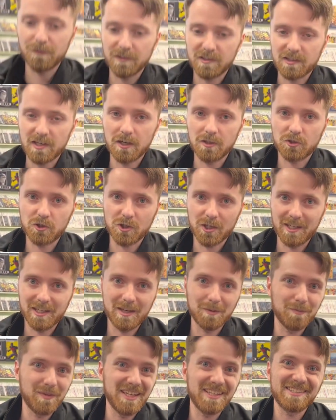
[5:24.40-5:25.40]
essentially
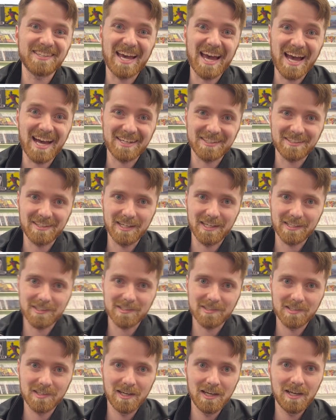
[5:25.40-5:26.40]
can be
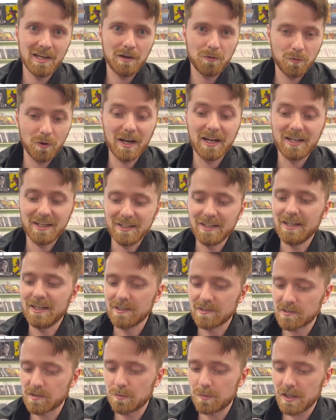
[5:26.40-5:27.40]
tactics when it
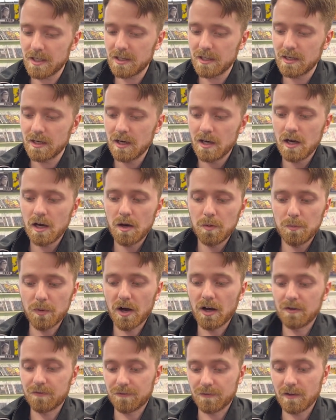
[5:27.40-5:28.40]
needs to be.
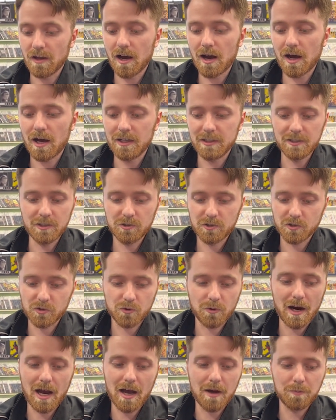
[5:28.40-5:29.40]
But if not, you just
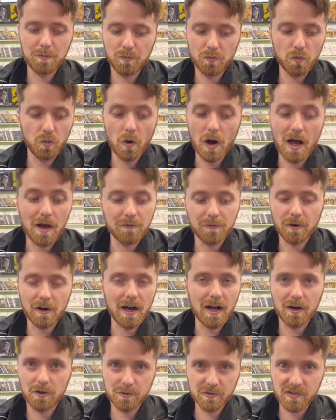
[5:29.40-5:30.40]
grab whatever
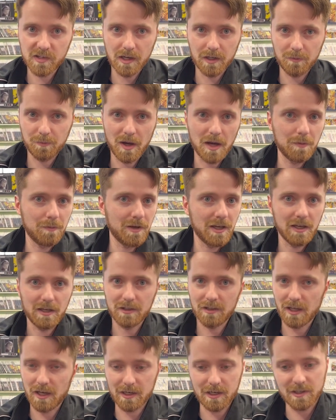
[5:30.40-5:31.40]
else they may be,
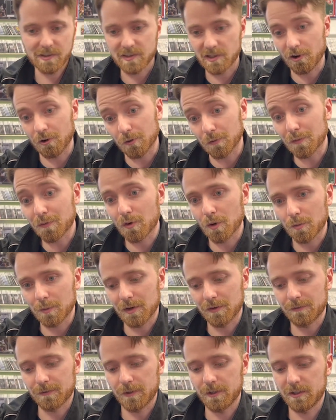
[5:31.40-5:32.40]
like a
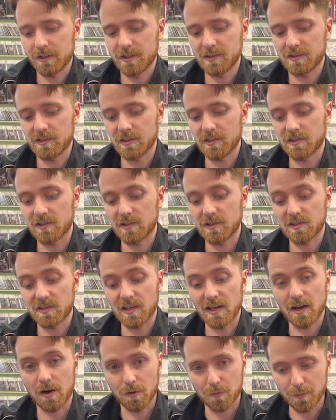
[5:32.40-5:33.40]
terraforming for your
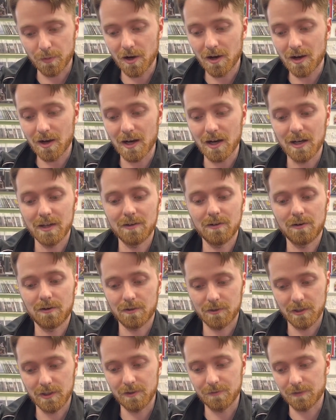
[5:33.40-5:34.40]
consistency, or pot,
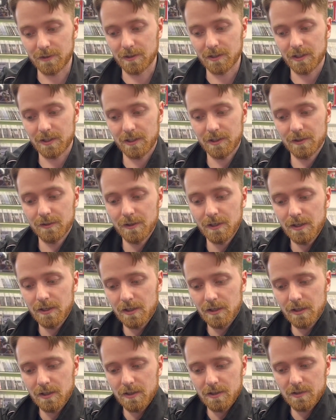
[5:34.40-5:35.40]
or evenly.
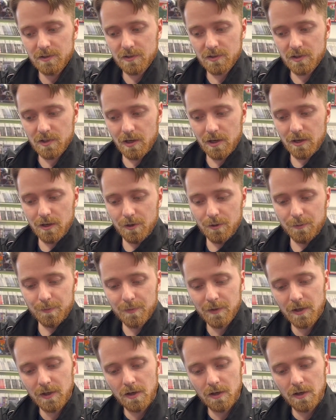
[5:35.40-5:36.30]
So